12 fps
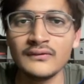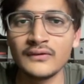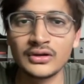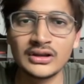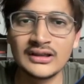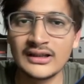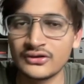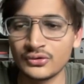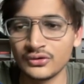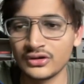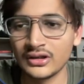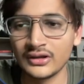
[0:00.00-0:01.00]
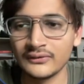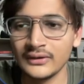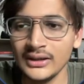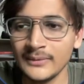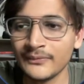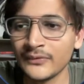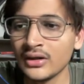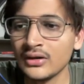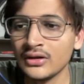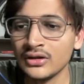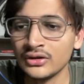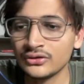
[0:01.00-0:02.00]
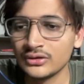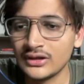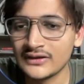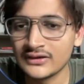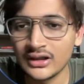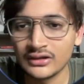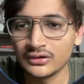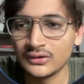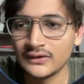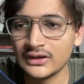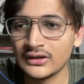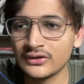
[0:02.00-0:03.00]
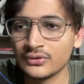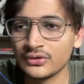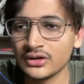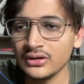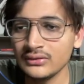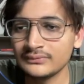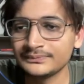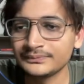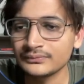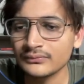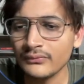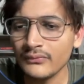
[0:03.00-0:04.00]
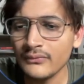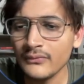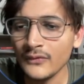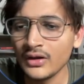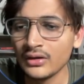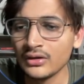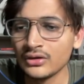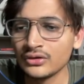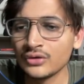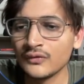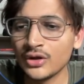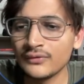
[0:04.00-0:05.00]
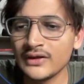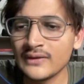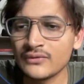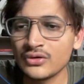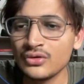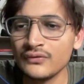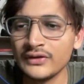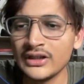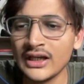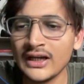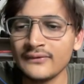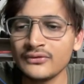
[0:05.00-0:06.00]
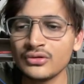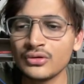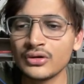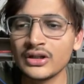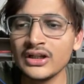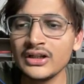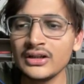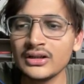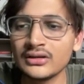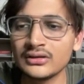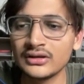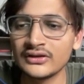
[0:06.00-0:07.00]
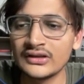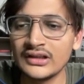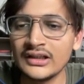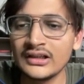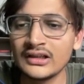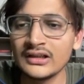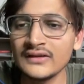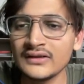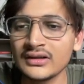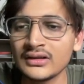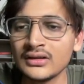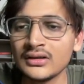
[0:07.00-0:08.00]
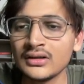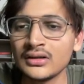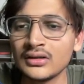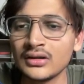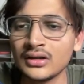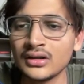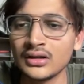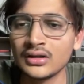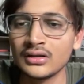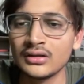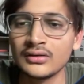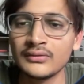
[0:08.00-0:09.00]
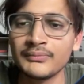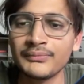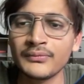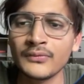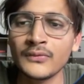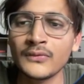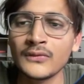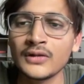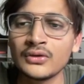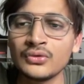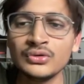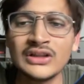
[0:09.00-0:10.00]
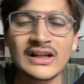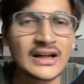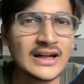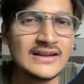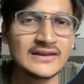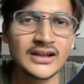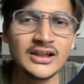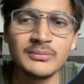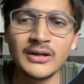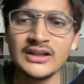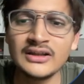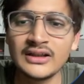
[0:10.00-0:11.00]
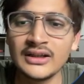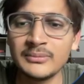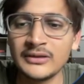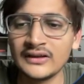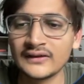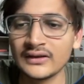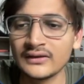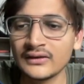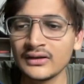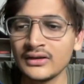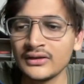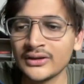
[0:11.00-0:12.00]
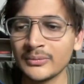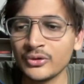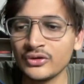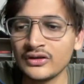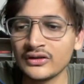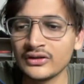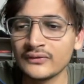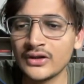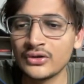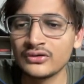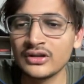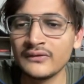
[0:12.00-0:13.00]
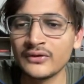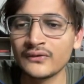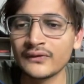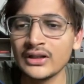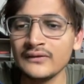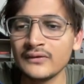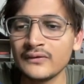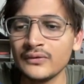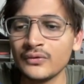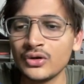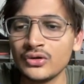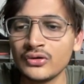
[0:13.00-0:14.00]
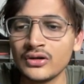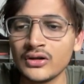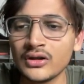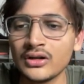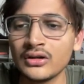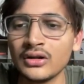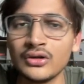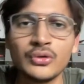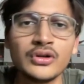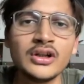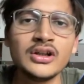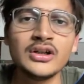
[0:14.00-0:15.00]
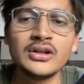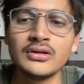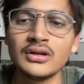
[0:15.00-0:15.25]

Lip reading: for the next question as well. So let's start solving this question. So what we have to do, we have to rotate this linked list uh, to the right side by k places. Suppose this is 1 2 3 4 5. If you want to rotate it